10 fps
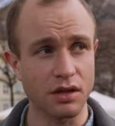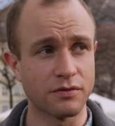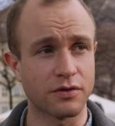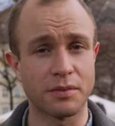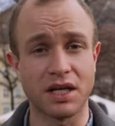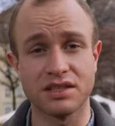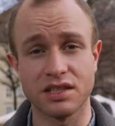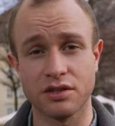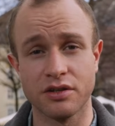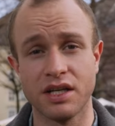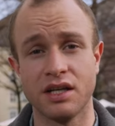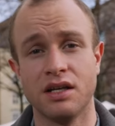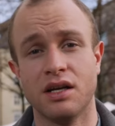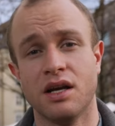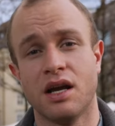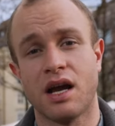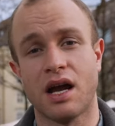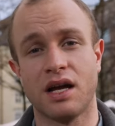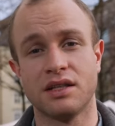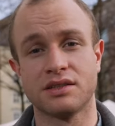from artillery,
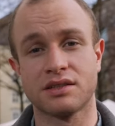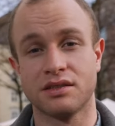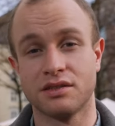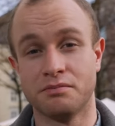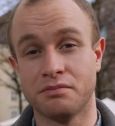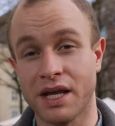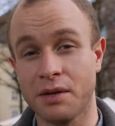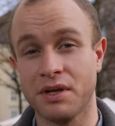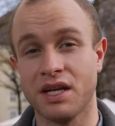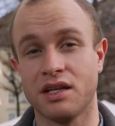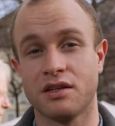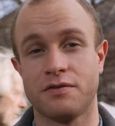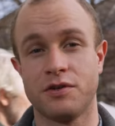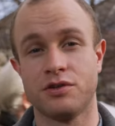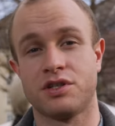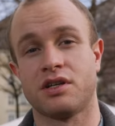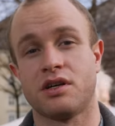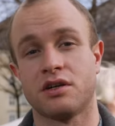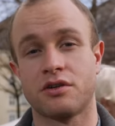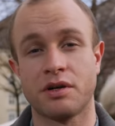and maybe in the
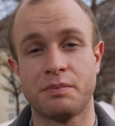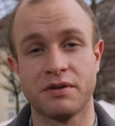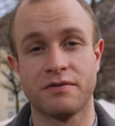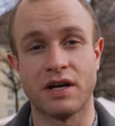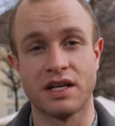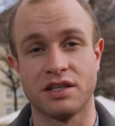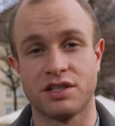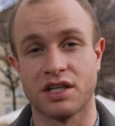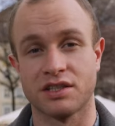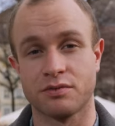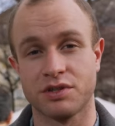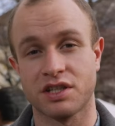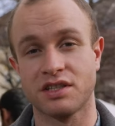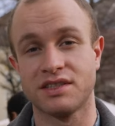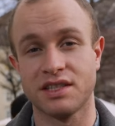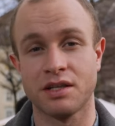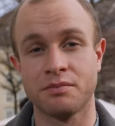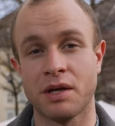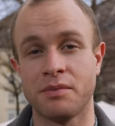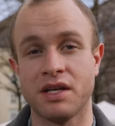future, Gripen fighter jets, which are considered
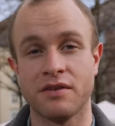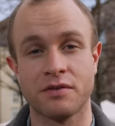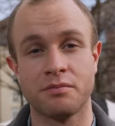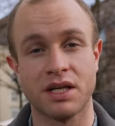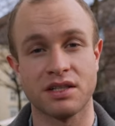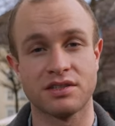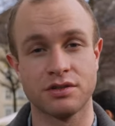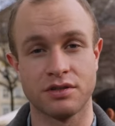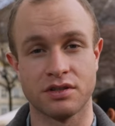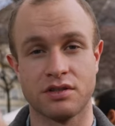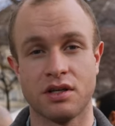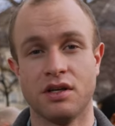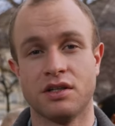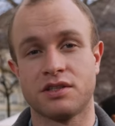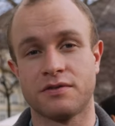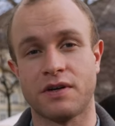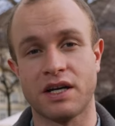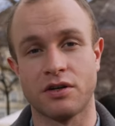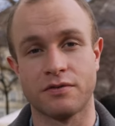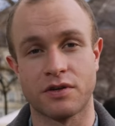maybe even better suited to
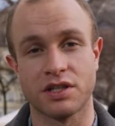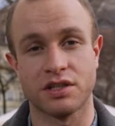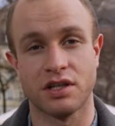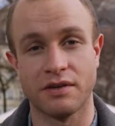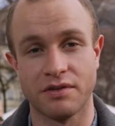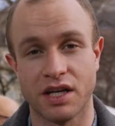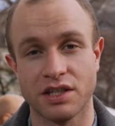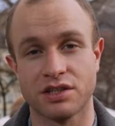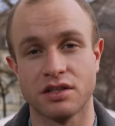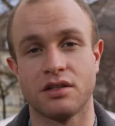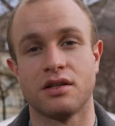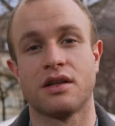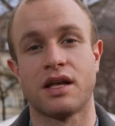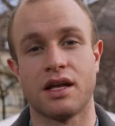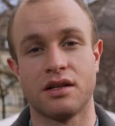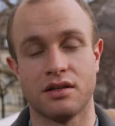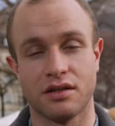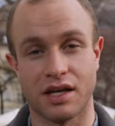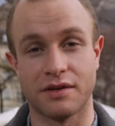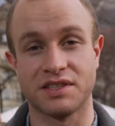fight off Russian aviation
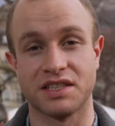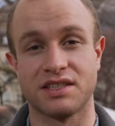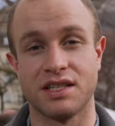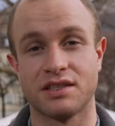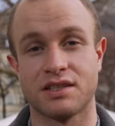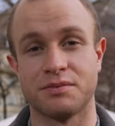than the F-16s